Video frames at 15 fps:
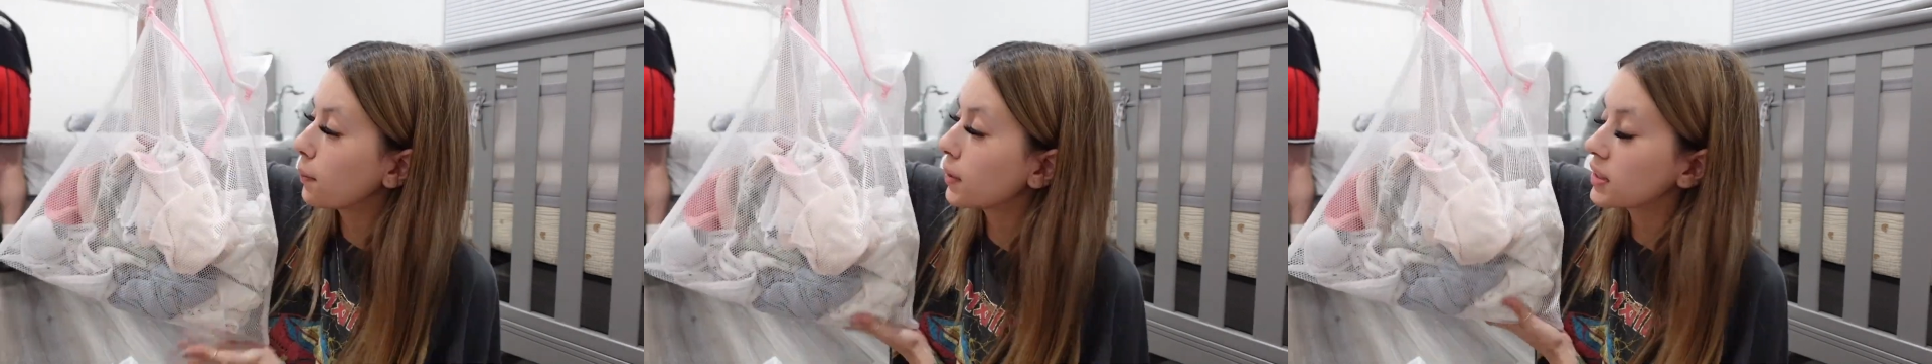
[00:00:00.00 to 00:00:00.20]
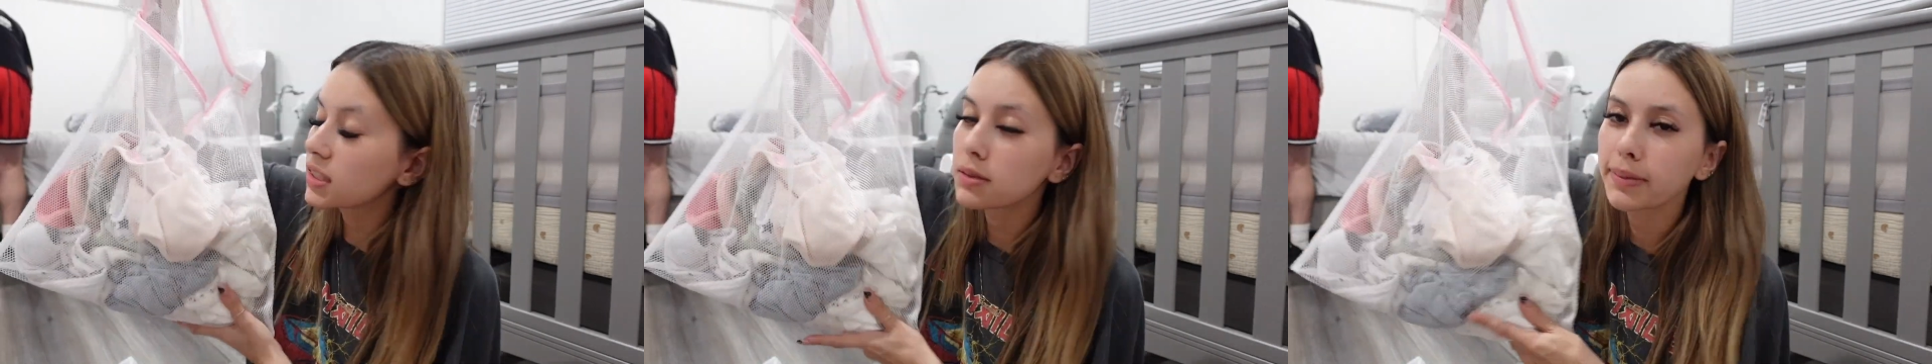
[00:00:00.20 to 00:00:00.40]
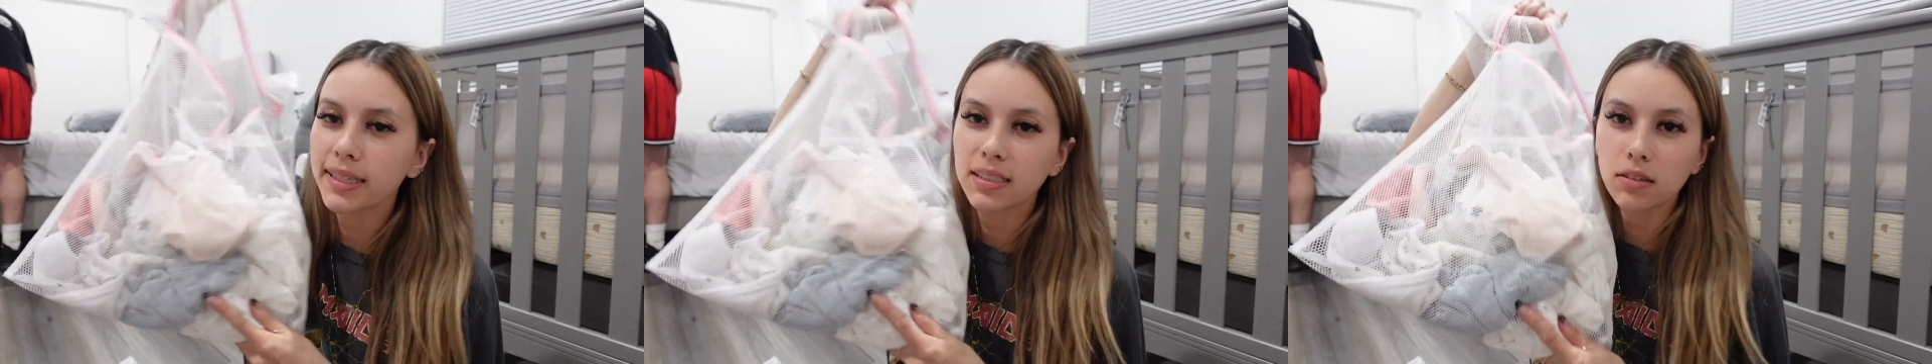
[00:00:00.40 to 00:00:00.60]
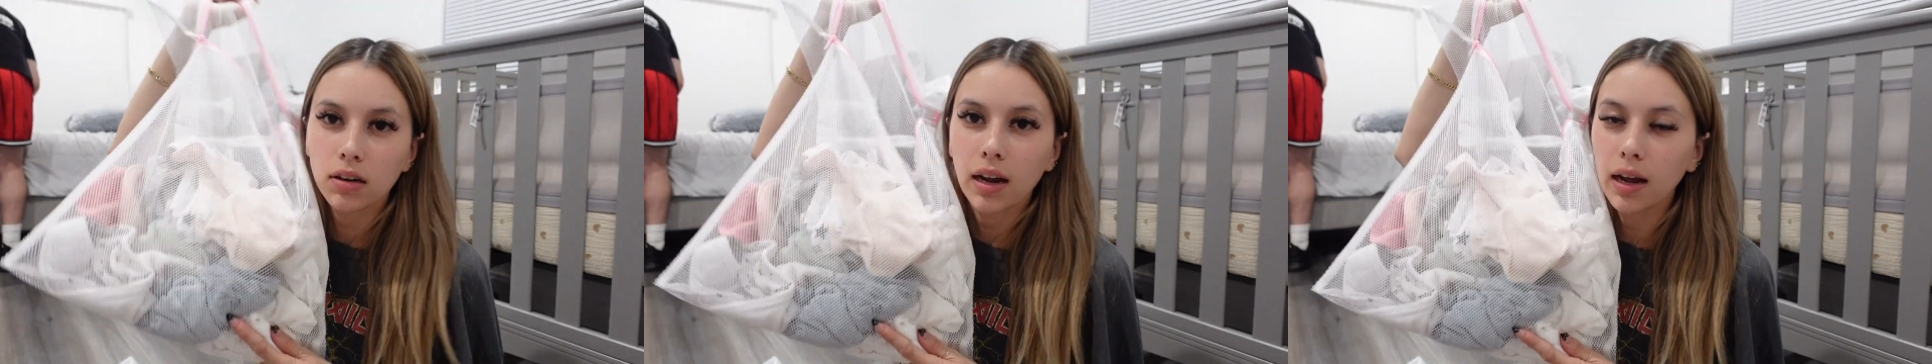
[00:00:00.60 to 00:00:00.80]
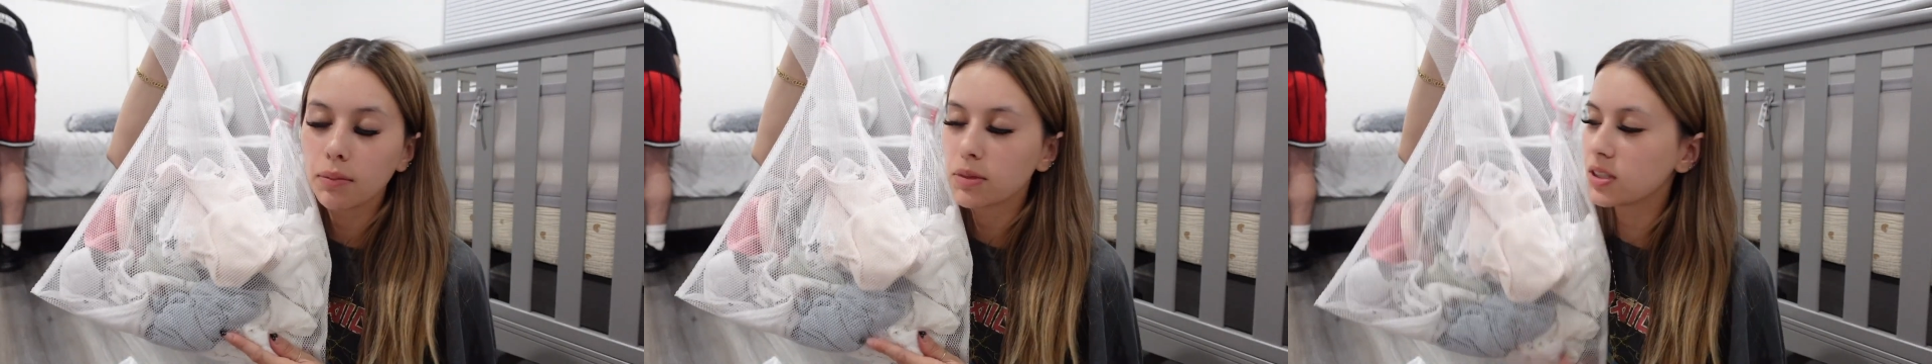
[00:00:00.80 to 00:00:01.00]
bought these bags on
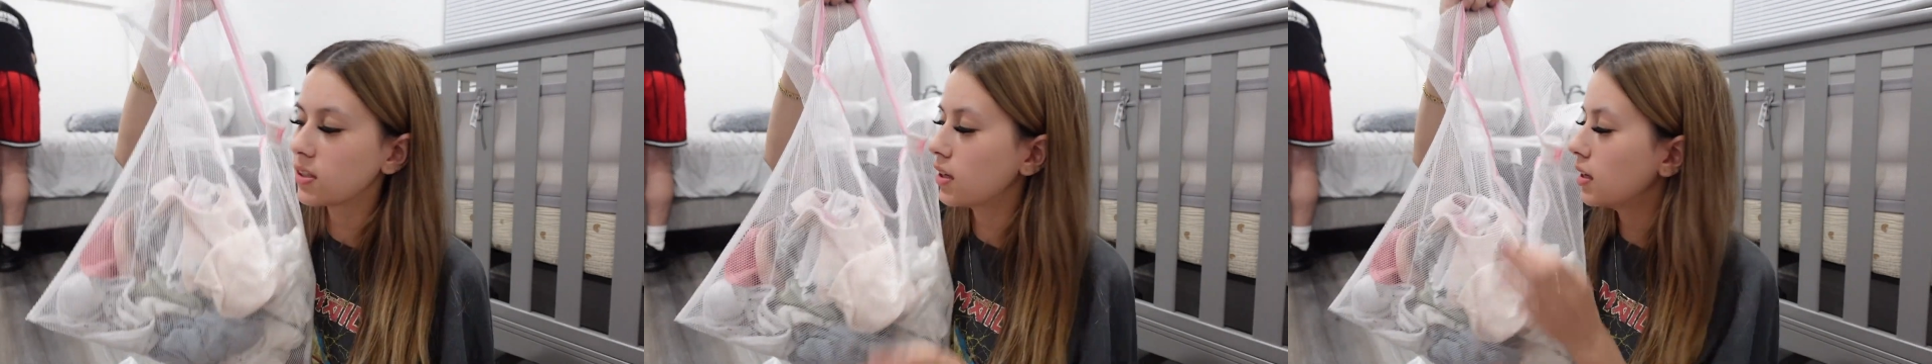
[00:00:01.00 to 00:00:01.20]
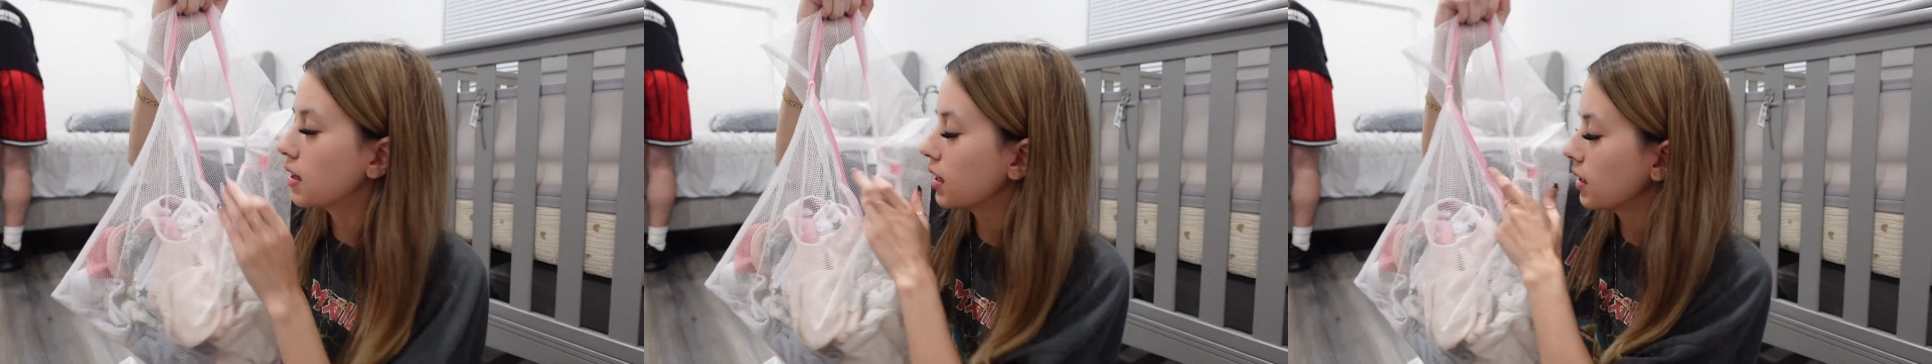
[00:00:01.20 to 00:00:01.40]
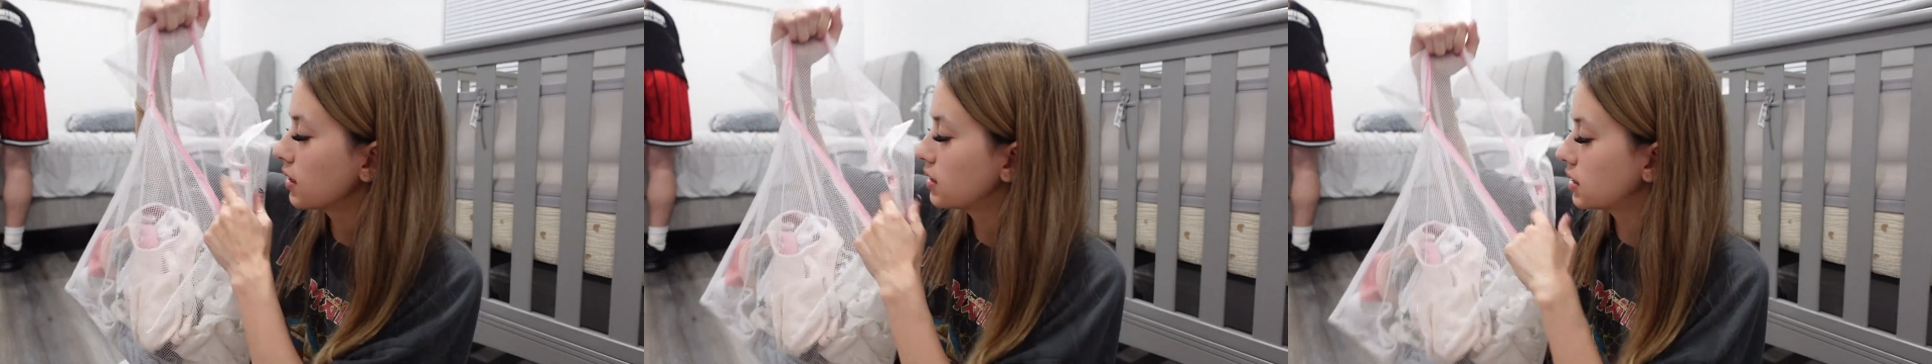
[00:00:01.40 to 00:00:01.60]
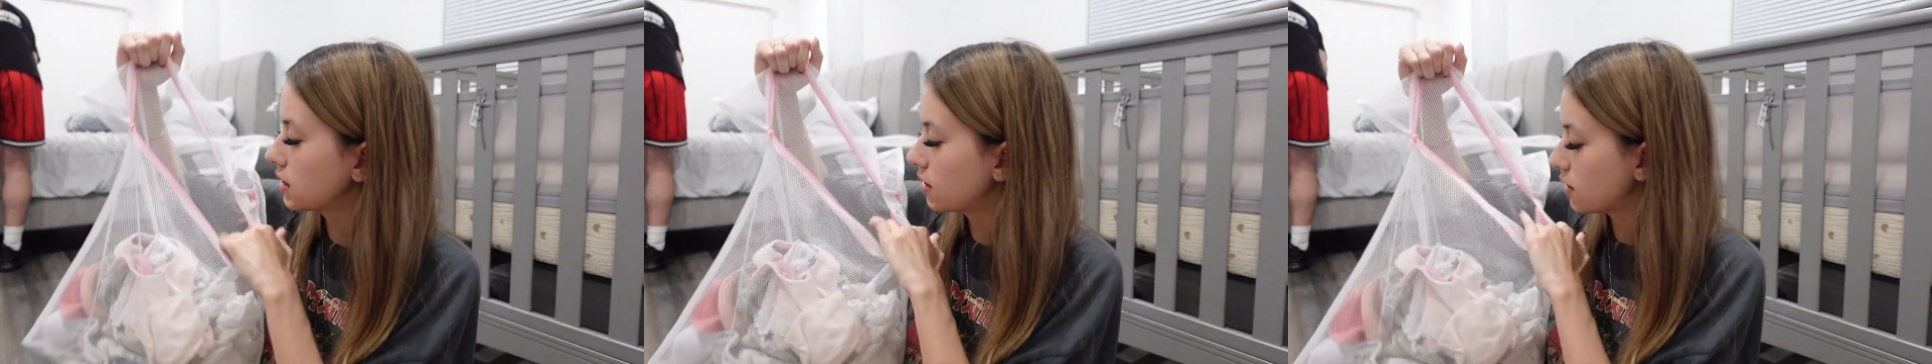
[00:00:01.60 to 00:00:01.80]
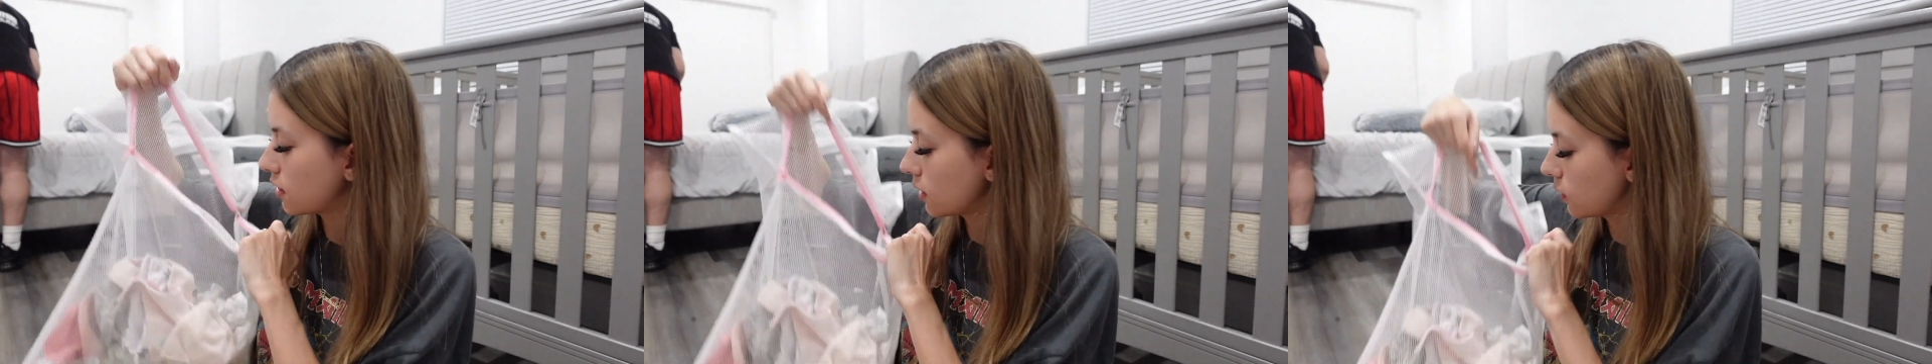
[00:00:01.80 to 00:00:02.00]
Amazon. And I did
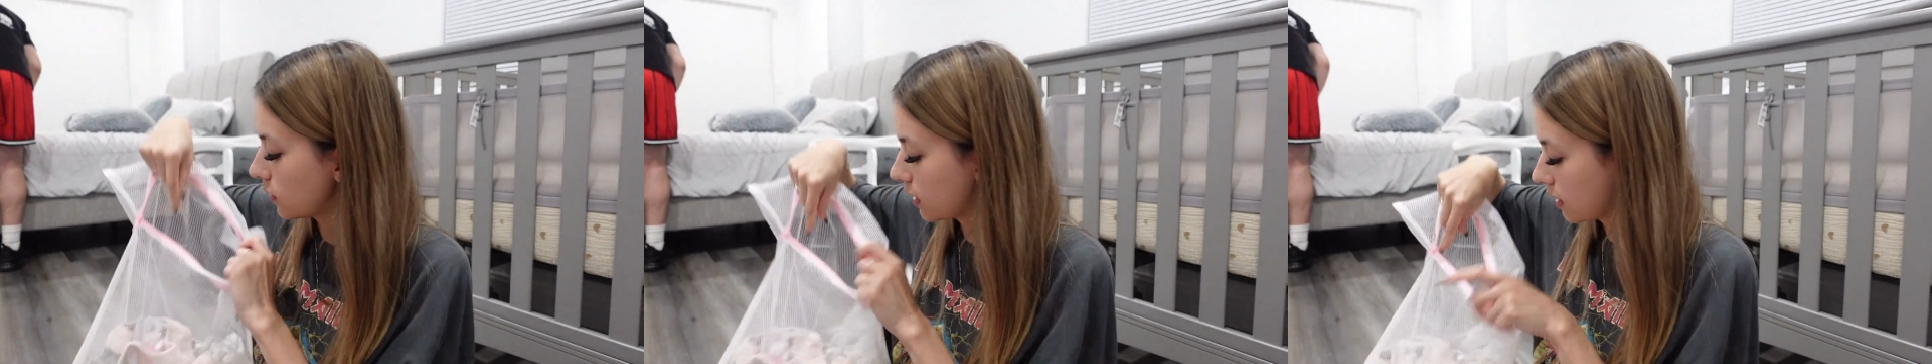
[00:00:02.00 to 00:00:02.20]
throw